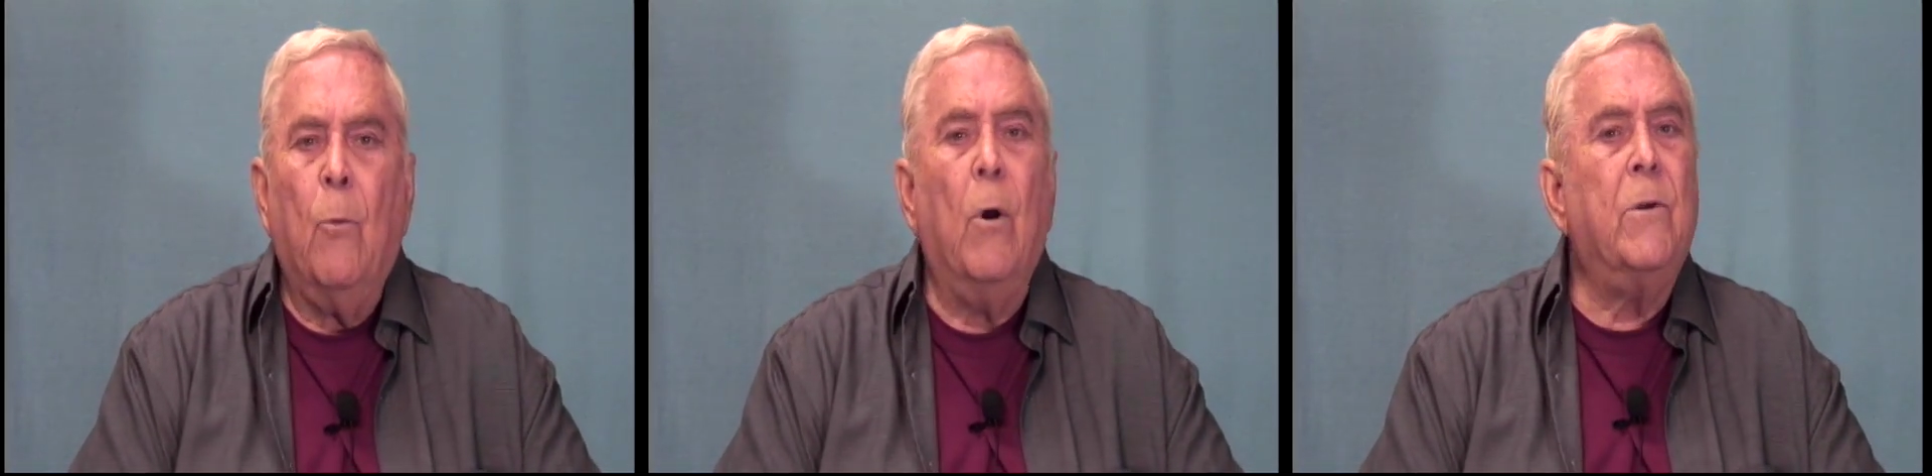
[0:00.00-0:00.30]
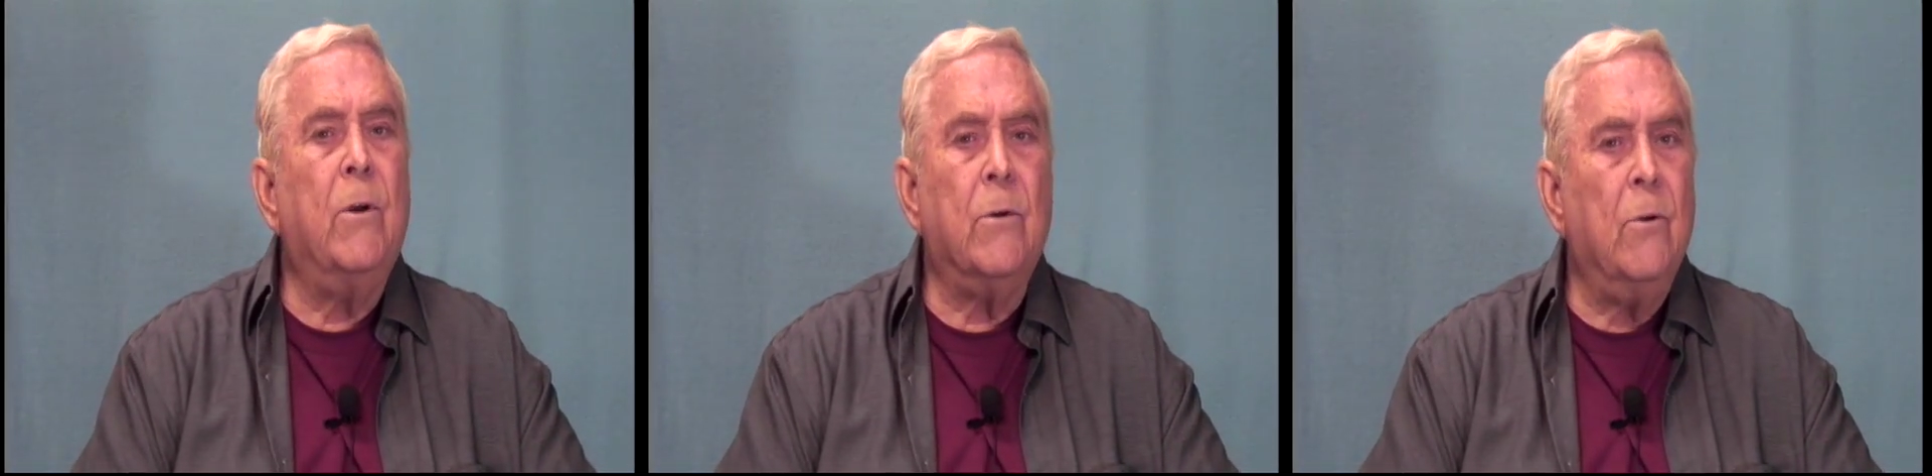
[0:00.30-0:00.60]

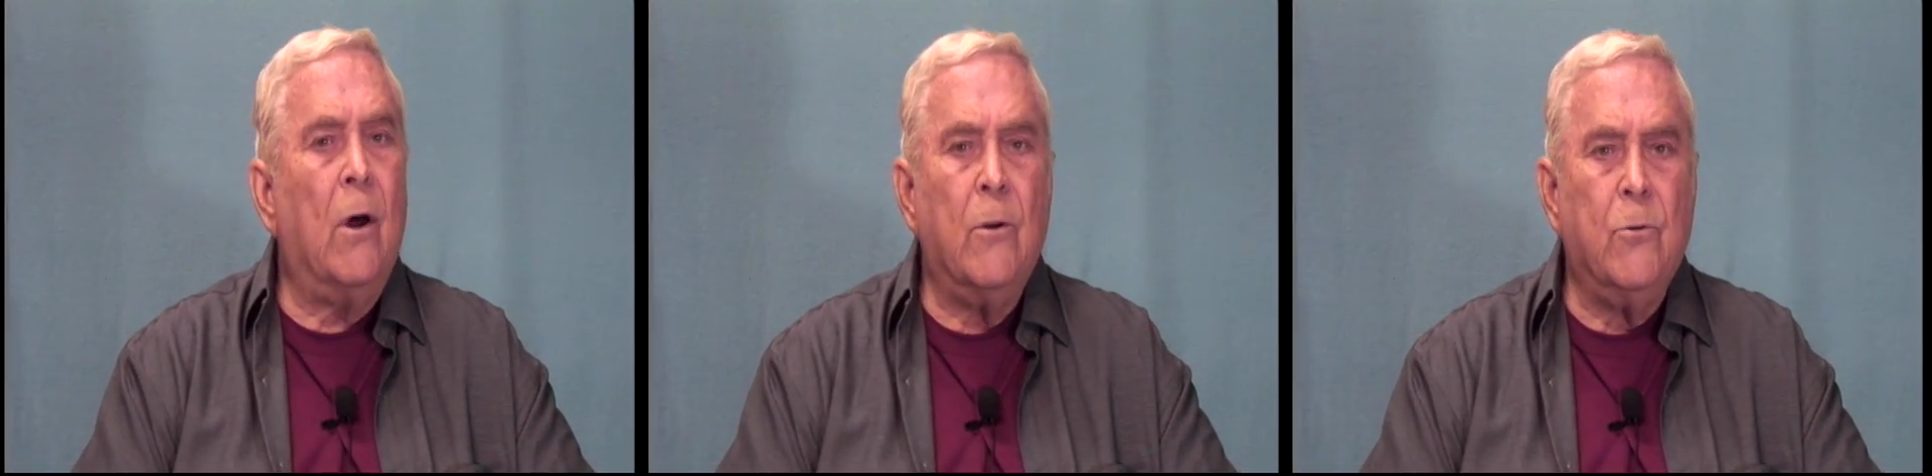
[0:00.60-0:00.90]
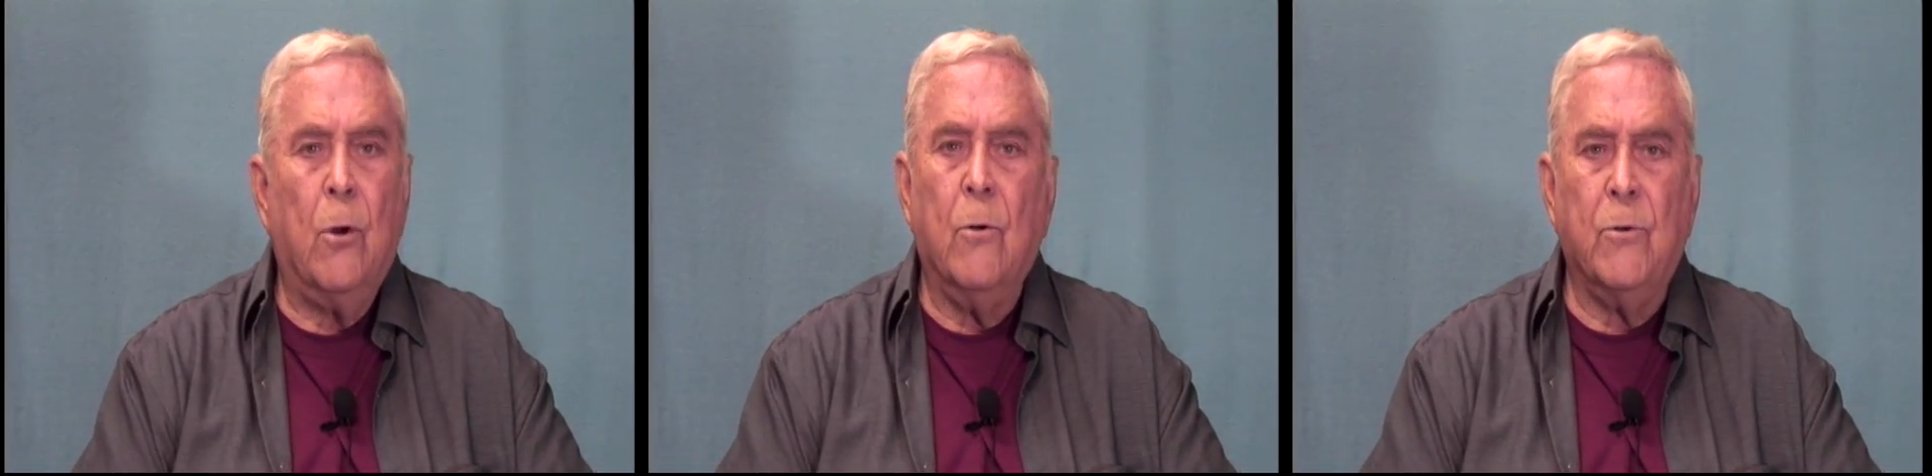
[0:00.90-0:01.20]
which is not a
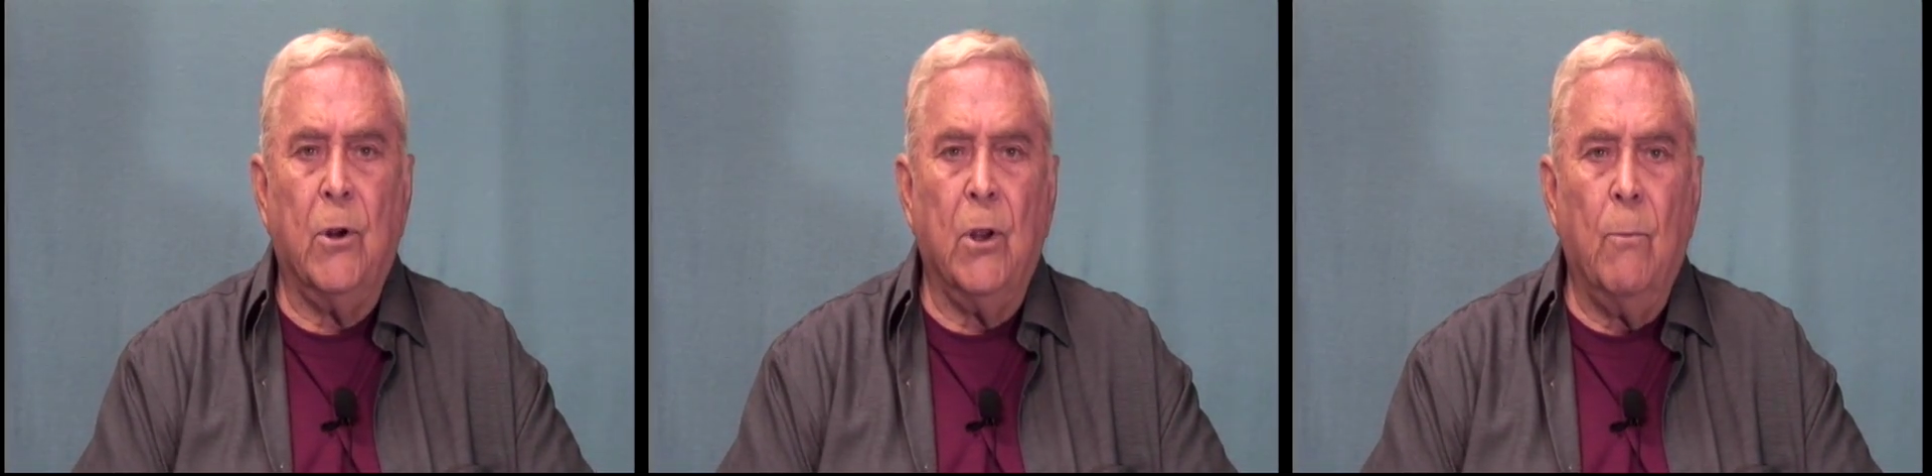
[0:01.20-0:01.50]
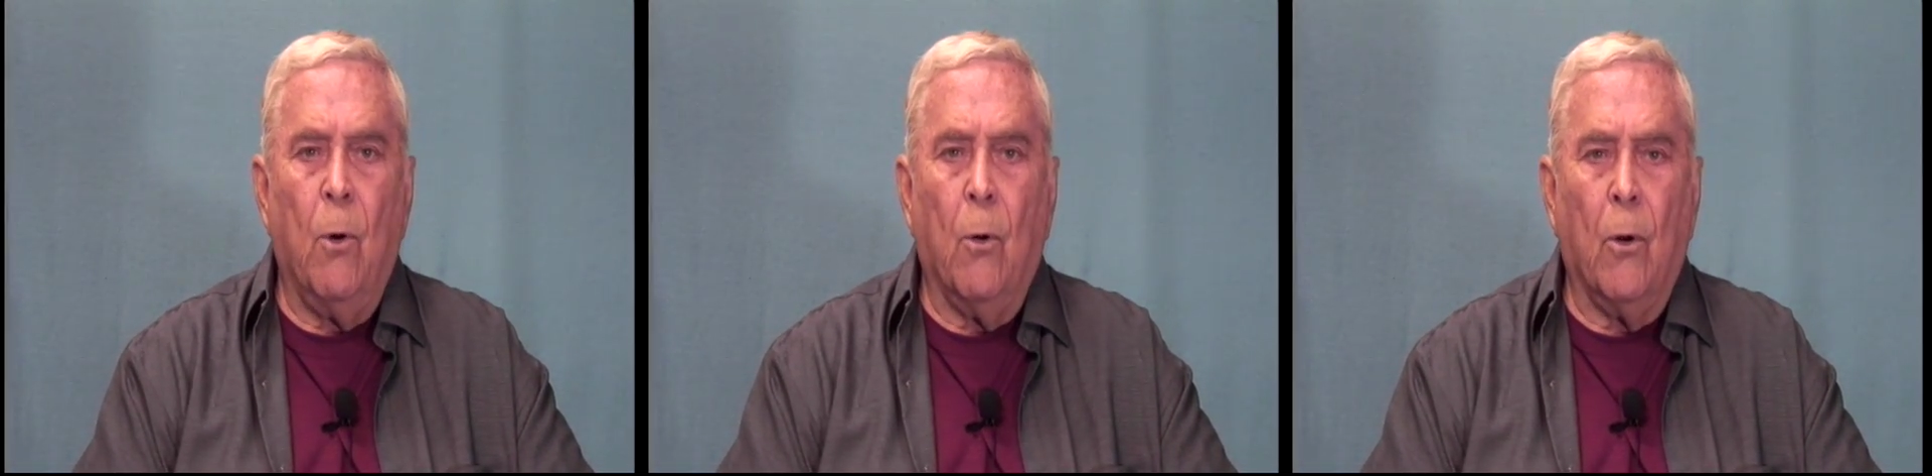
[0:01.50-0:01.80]
church
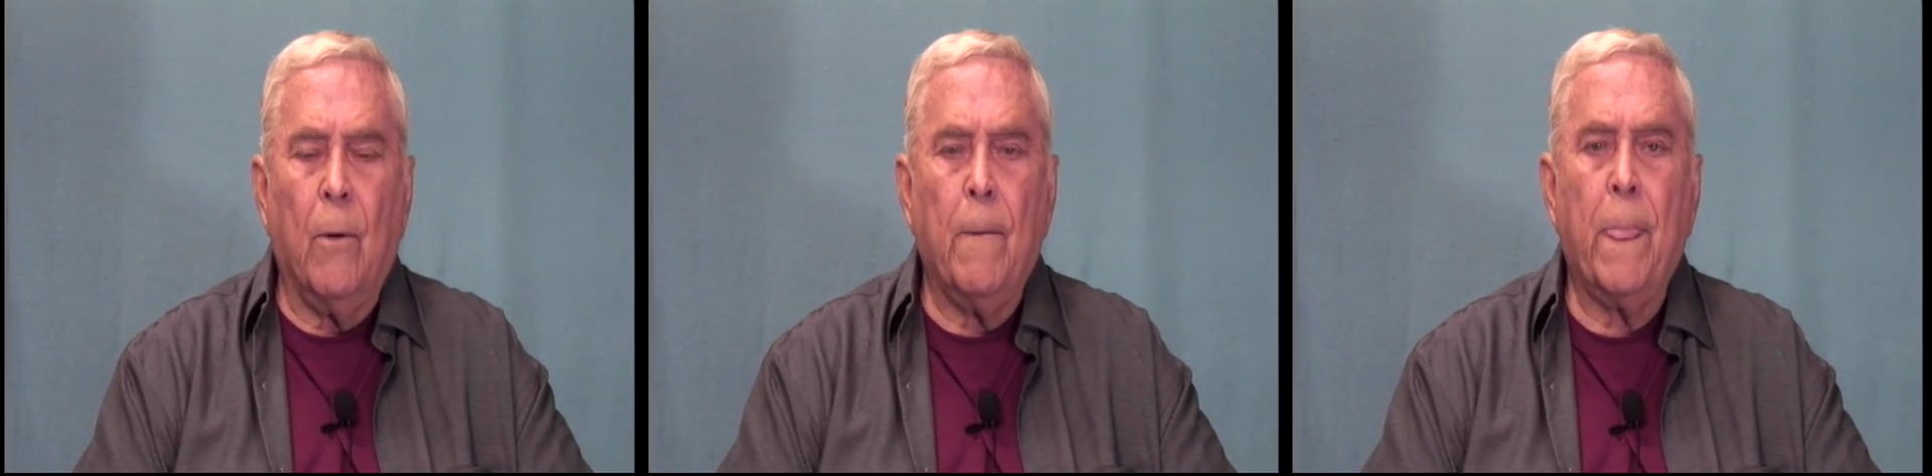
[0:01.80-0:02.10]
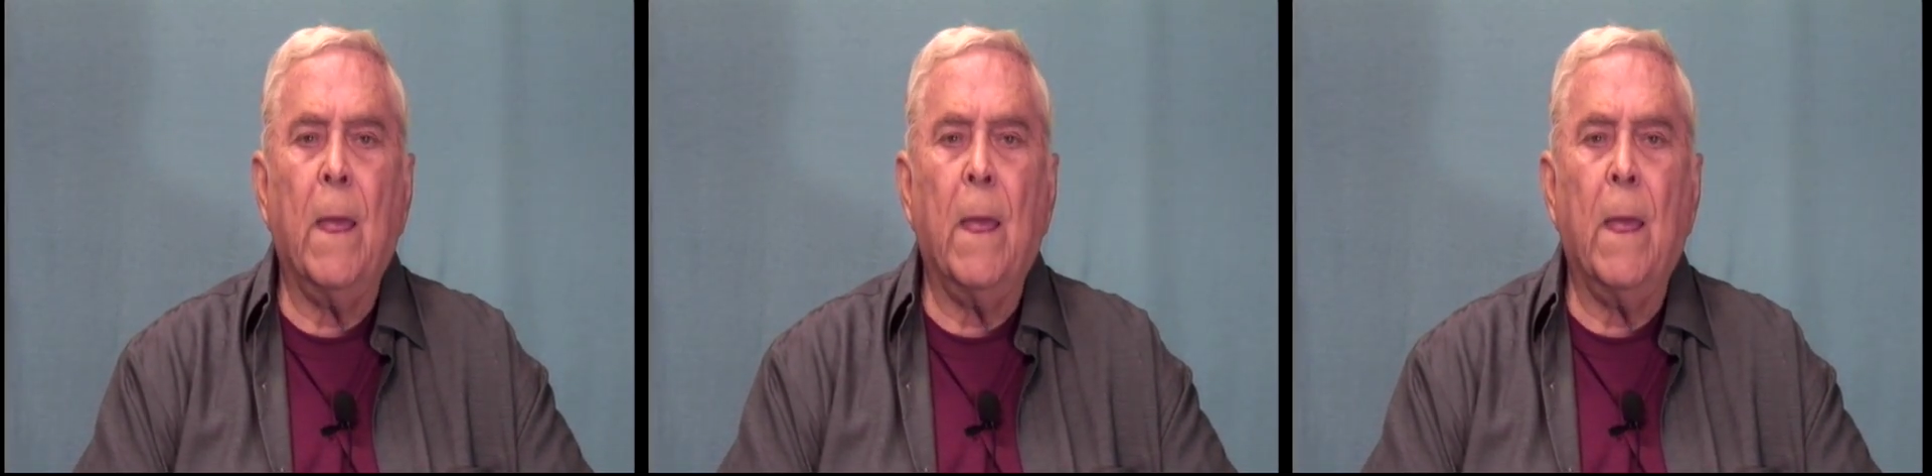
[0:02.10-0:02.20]
anymore.